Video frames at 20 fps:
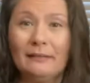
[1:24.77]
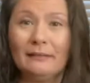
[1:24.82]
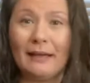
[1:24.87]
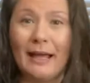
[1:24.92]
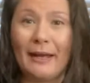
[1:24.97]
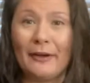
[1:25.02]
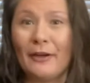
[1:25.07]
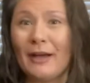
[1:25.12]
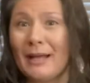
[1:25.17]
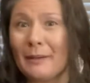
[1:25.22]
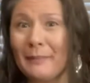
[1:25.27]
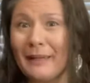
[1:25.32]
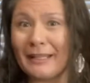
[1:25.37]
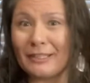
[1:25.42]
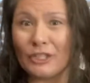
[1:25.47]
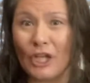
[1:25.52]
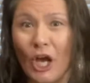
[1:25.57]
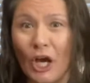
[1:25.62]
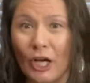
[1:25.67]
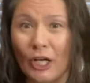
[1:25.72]
I know how to make a
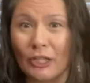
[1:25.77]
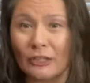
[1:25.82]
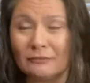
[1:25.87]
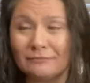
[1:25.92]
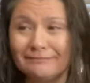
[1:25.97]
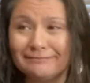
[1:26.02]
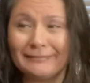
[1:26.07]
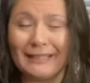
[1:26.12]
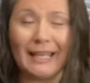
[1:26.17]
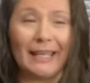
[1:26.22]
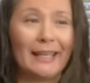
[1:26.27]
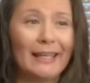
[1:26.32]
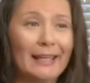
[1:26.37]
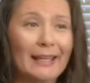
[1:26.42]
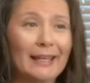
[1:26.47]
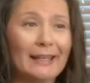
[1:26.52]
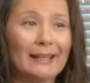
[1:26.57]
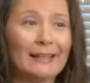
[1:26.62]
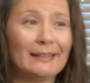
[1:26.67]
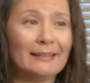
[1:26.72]
tart
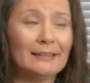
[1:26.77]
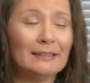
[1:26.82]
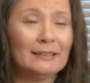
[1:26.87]
and